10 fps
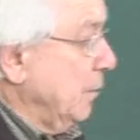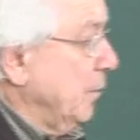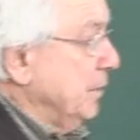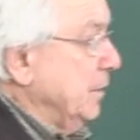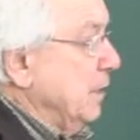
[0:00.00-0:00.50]

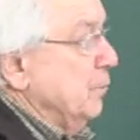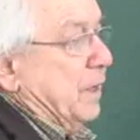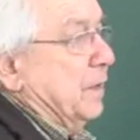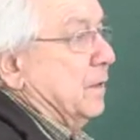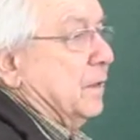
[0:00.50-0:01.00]
But
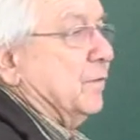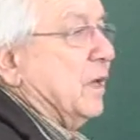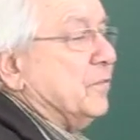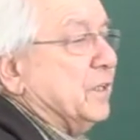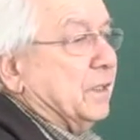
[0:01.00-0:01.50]
anyway,
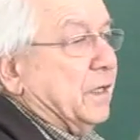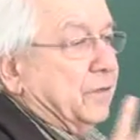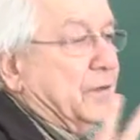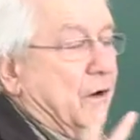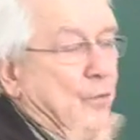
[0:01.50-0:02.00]
we have seen
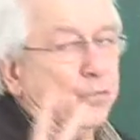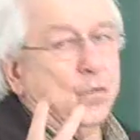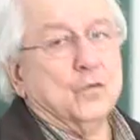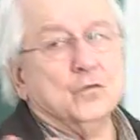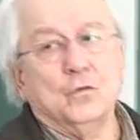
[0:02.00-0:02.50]
that there are
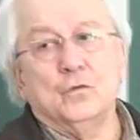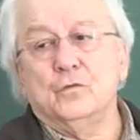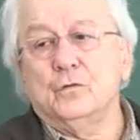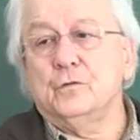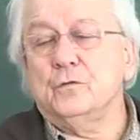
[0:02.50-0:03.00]
four
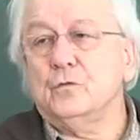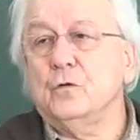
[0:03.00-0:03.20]
solutions.